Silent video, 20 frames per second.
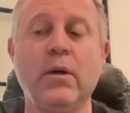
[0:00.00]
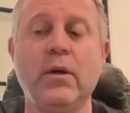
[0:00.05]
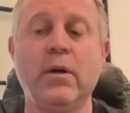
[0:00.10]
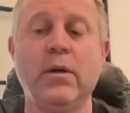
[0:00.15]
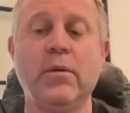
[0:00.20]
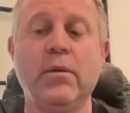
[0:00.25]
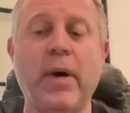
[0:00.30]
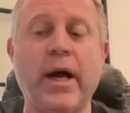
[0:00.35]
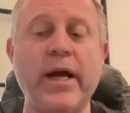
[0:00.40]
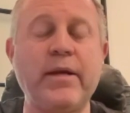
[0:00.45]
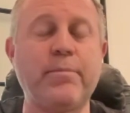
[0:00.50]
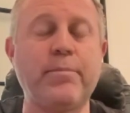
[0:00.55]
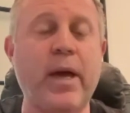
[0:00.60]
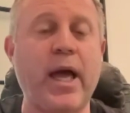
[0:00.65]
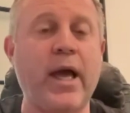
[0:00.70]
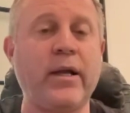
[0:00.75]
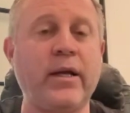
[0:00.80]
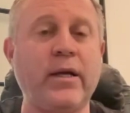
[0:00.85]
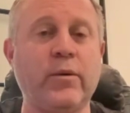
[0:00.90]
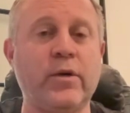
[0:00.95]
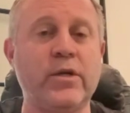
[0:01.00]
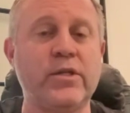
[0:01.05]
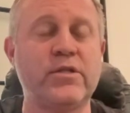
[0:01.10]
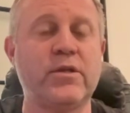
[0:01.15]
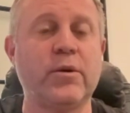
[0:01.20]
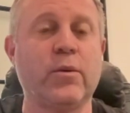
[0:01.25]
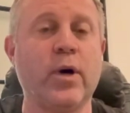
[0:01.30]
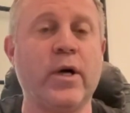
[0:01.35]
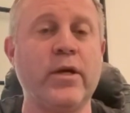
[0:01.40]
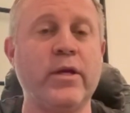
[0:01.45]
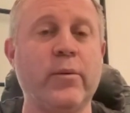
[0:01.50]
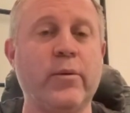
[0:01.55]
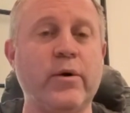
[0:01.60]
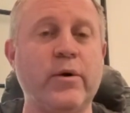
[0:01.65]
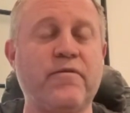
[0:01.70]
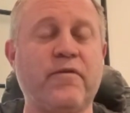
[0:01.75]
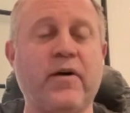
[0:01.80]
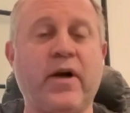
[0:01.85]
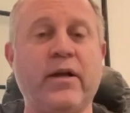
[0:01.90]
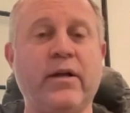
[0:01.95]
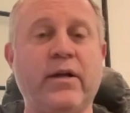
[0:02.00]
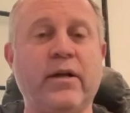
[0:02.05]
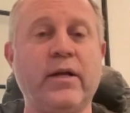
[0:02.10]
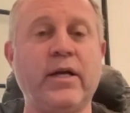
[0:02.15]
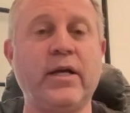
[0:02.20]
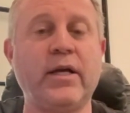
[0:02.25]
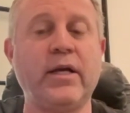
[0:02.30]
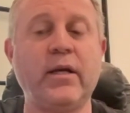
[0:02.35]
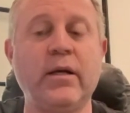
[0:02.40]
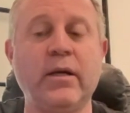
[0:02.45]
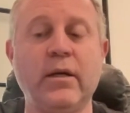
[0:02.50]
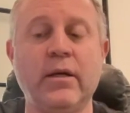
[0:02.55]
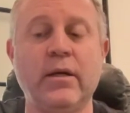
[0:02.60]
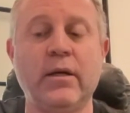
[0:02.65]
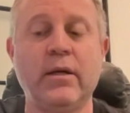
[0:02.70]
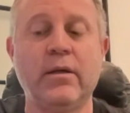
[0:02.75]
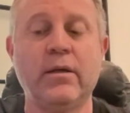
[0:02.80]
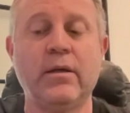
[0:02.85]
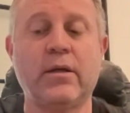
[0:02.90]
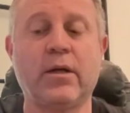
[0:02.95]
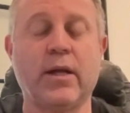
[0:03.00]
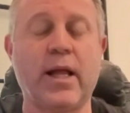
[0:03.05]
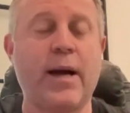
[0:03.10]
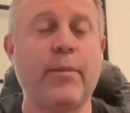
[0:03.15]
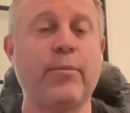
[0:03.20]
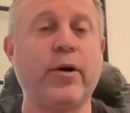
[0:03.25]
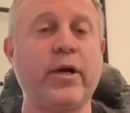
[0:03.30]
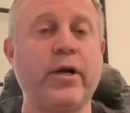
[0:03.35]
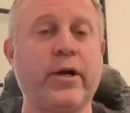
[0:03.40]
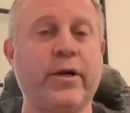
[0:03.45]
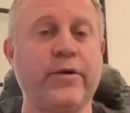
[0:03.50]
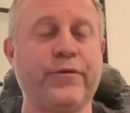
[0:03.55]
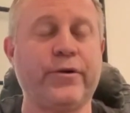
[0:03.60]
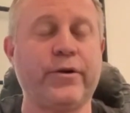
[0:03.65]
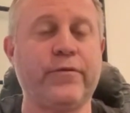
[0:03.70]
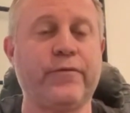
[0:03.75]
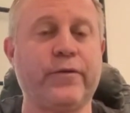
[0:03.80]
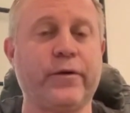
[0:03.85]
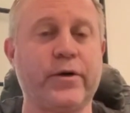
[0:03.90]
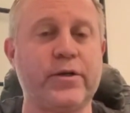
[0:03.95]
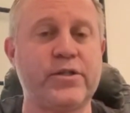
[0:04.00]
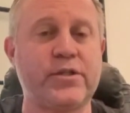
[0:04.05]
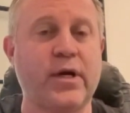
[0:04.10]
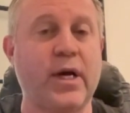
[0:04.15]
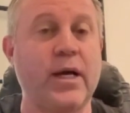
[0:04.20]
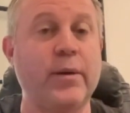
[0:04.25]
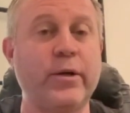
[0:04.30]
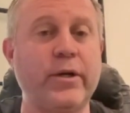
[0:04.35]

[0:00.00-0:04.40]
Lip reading: Mike Banning was the one that we finally collaborated on for the first time.